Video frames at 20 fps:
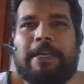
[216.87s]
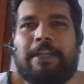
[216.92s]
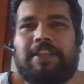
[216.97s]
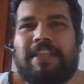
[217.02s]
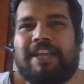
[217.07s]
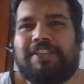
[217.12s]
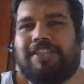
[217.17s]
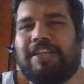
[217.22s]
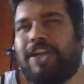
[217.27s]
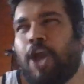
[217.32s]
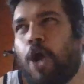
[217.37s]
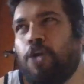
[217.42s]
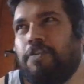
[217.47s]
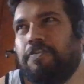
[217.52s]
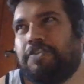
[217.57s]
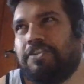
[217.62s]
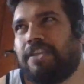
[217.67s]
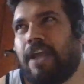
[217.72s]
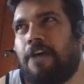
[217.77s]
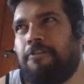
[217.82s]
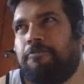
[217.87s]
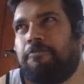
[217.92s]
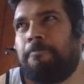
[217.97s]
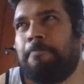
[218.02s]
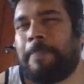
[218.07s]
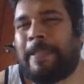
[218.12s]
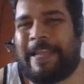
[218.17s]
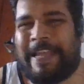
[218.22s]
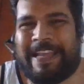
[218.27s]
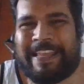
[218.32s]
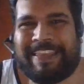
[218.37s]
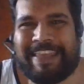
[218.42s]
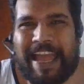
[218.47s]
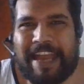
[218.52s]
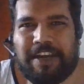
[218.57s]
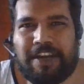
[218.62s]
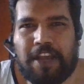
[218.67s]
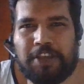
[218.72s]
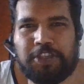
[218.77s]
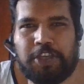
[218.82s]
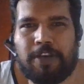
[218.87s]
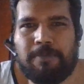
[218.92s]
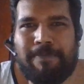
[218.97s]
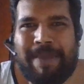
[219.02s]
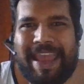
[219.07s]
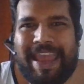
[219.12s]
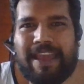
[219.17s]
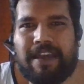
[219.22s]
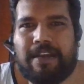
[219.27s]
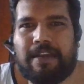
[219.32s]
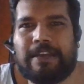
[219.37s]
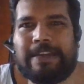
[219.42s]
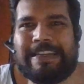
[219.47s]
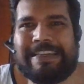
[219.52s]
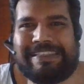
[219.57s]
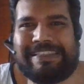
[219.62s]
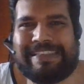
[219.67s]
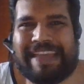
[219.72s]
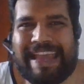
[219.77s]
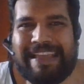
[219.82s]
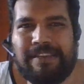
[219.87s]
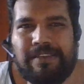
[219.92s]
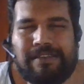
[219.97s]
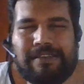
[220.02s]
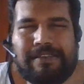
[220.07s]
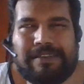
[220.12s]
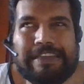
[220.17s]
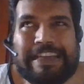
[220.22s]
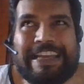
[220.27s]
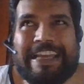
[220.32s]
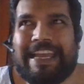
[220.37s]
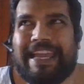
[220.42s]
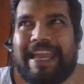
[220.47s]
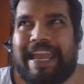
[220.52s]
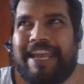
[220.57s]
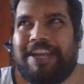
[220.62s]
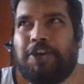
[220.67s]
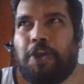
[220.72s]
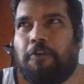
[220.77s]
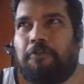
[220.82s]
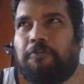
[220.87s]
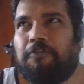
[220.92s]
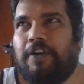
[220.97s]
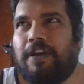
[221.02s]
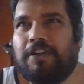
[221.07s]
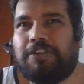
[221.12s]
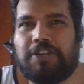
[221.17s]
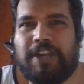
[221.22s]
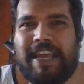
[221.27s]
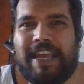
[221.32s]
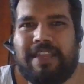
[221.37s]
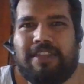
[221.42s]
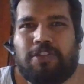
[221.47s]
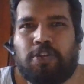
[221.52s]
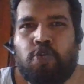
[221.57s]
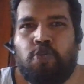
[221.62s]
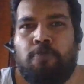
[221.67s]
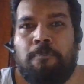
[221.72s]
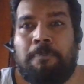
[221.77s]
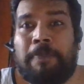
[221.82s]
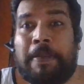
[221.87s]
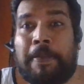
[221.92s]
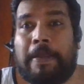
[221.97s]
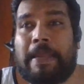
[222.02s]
there's a lot of stuff that doesn't make sense in your first read through